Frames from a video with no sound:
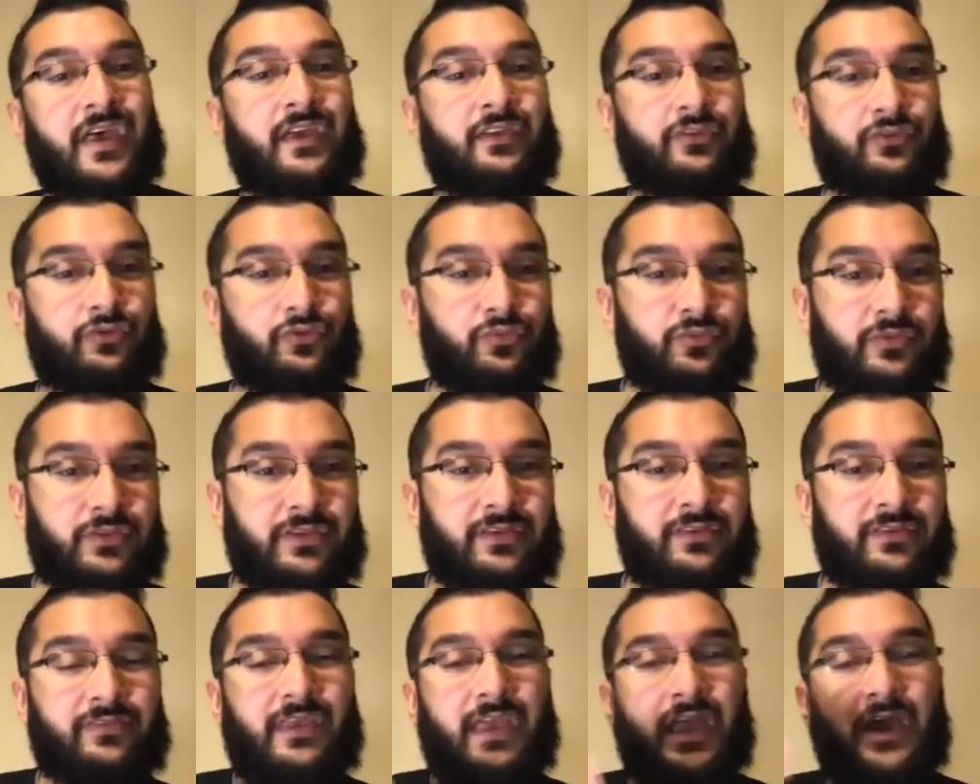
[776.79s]
Do
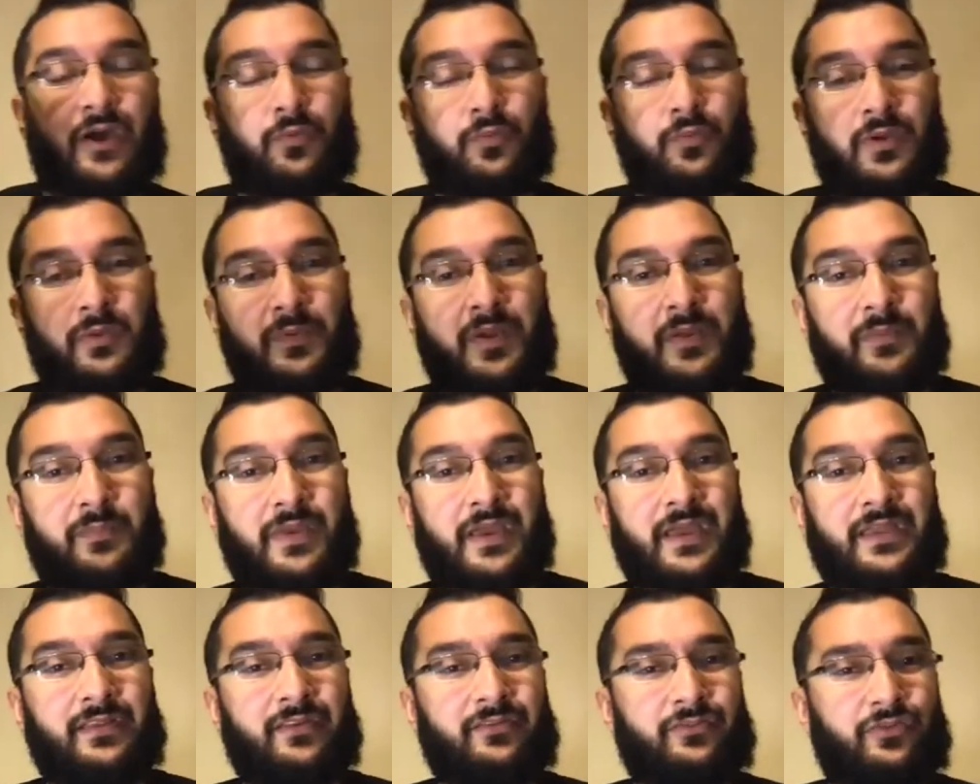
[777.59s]
these outweigh my
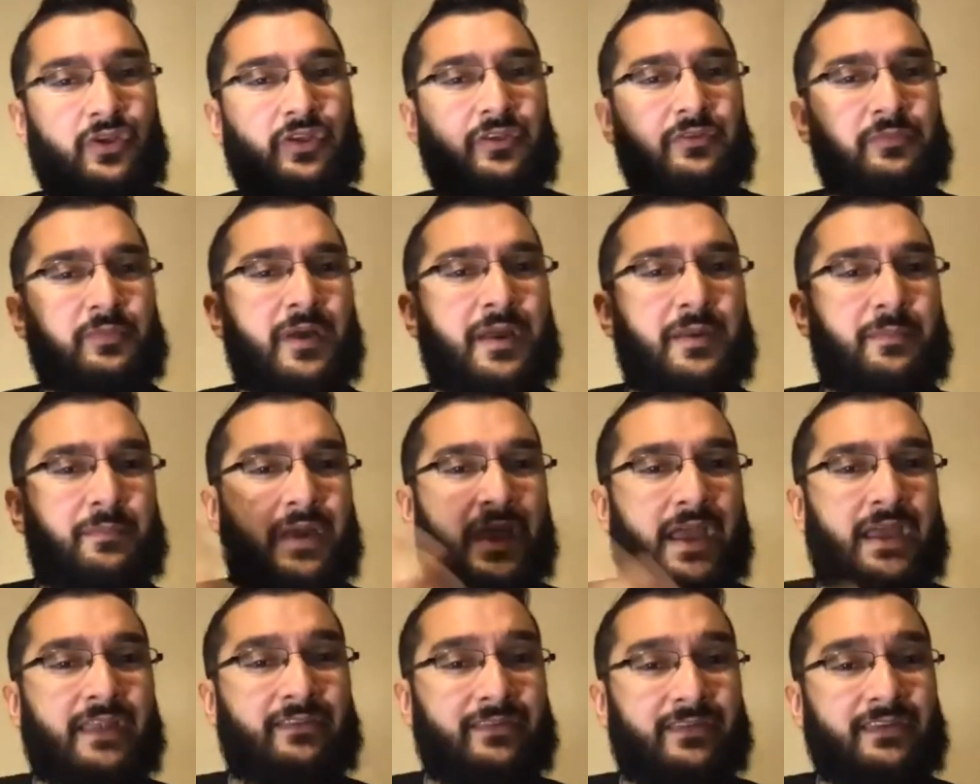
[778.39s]
bad? Is my
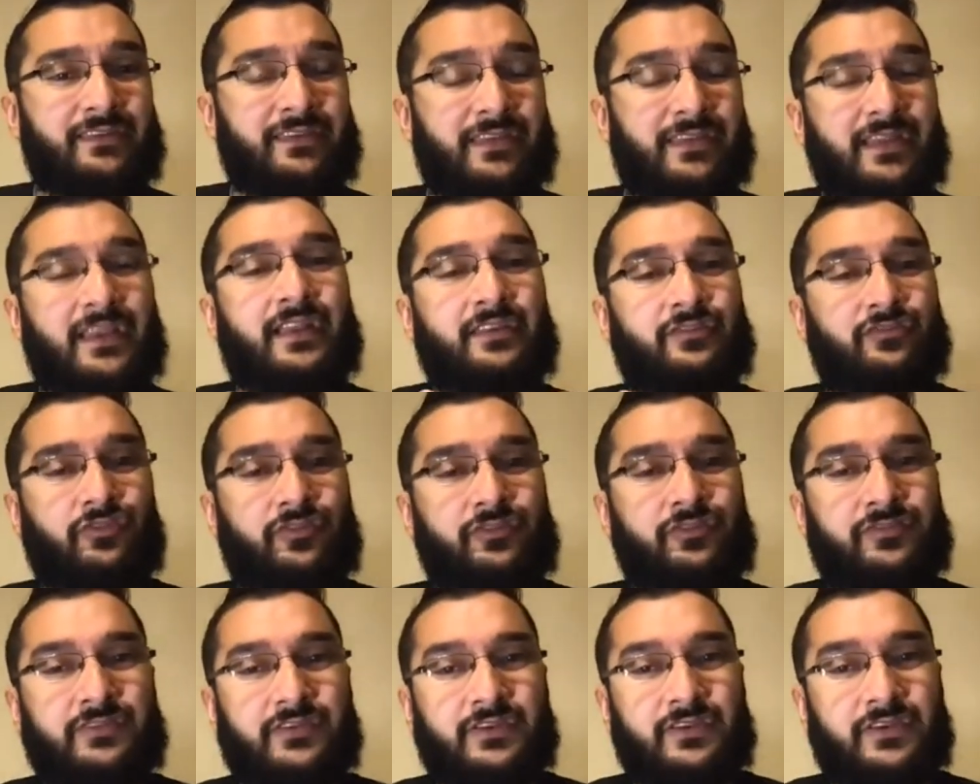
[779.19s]
bad deed that I
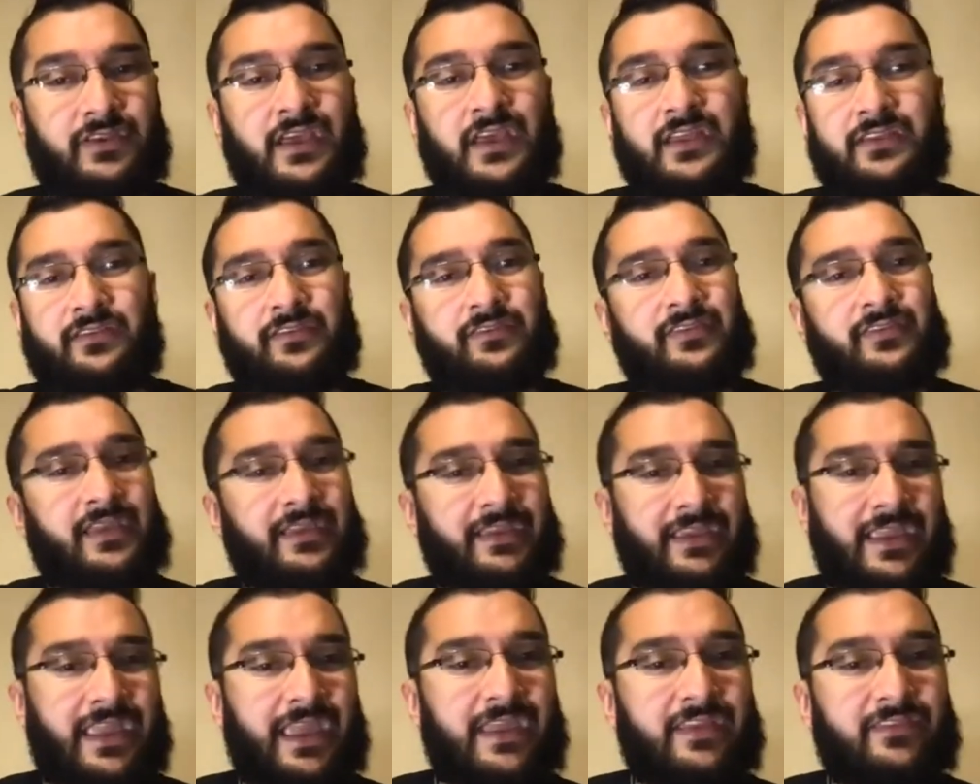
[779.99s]
just did, does that
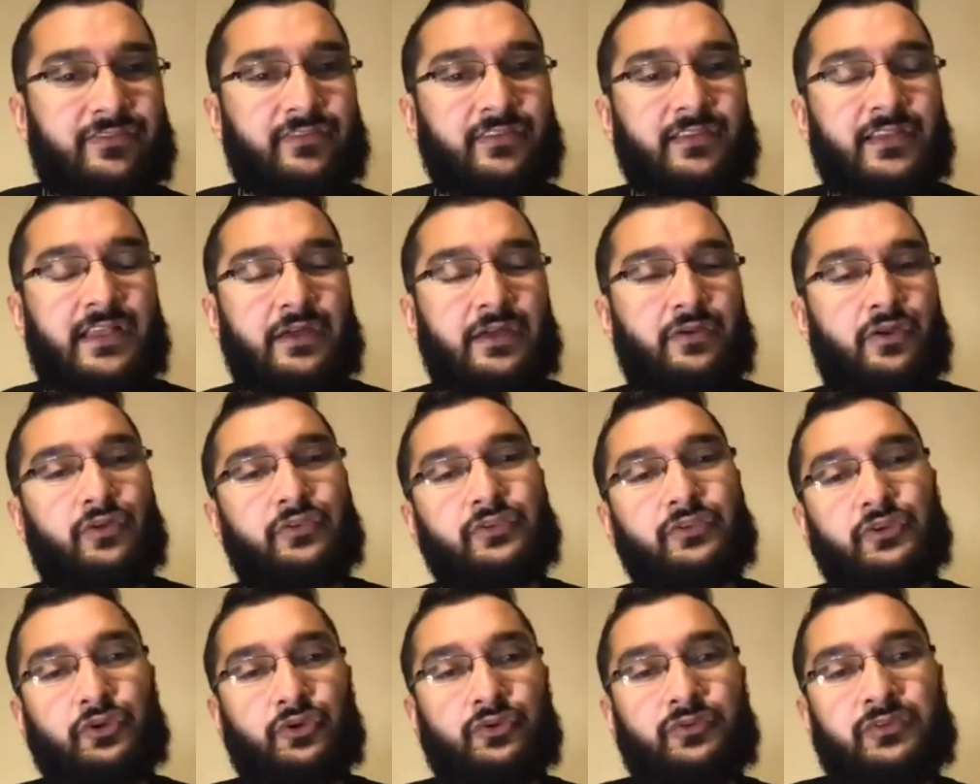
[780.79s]
cancel out all the
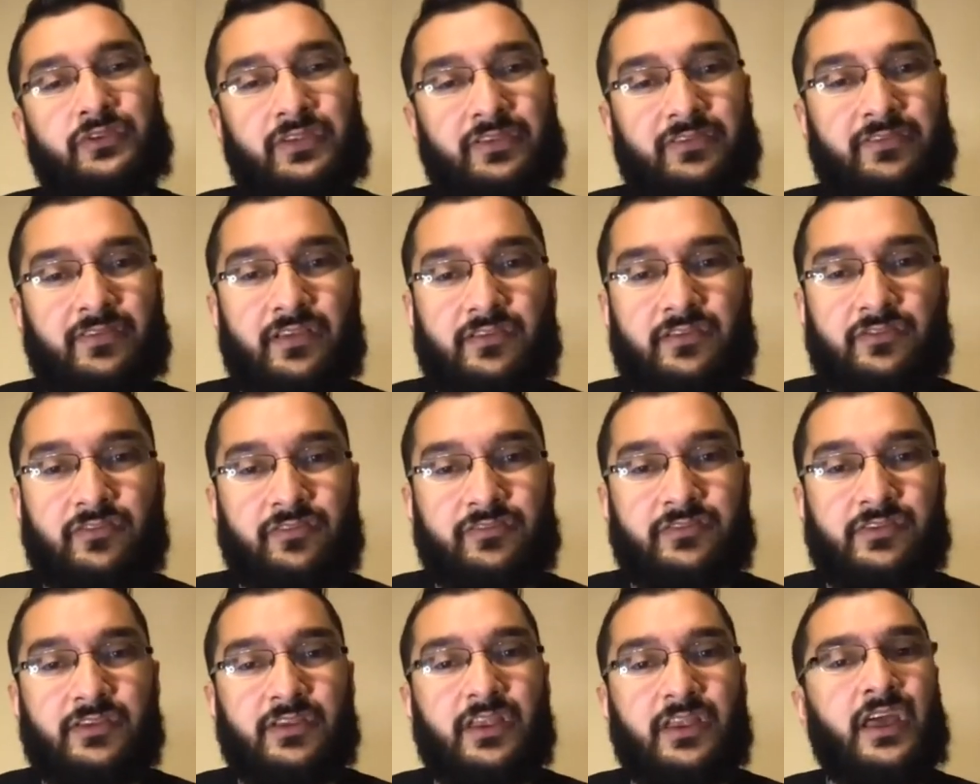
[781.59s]
good deeds I just
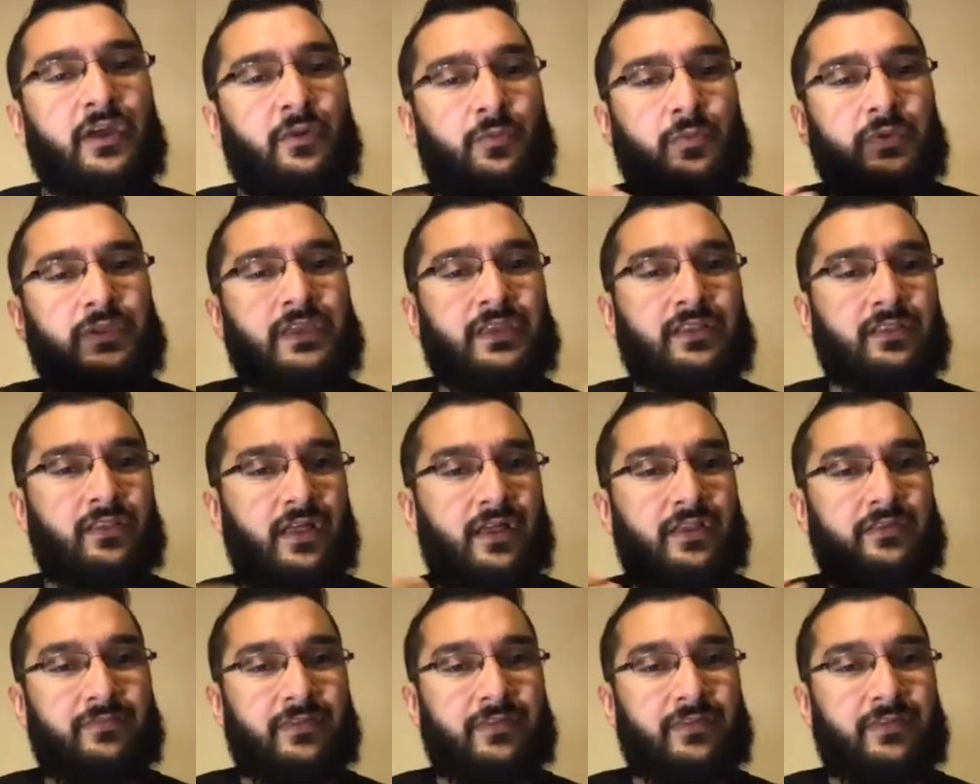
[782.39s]
did? We get a lot of